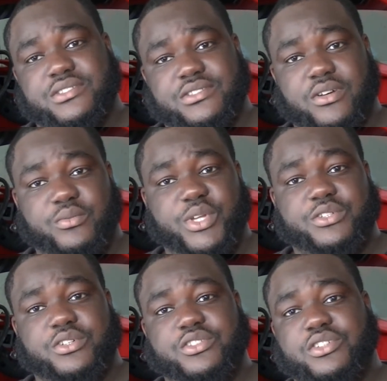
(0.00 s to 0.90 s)
So be
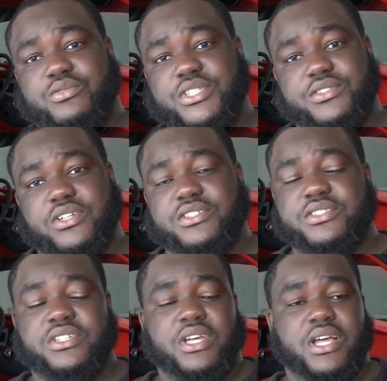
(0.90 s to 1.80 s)
sure to do your research,
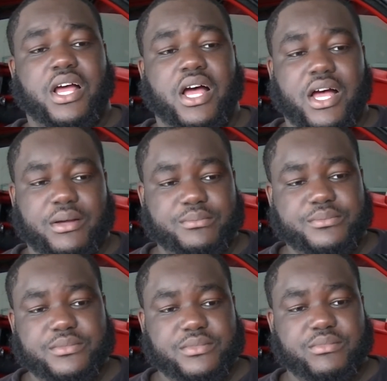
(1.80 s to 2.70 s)

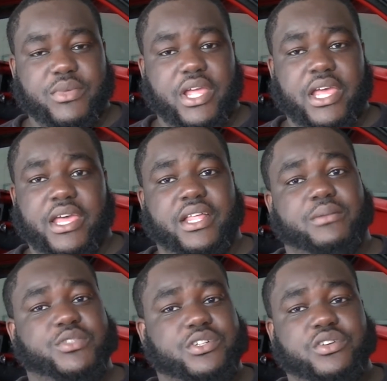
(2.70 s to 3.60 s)
and
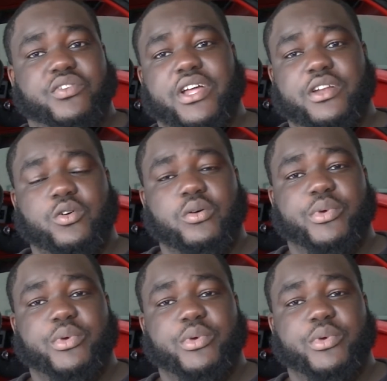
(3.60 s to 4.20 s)
I'm sure you'll find an oil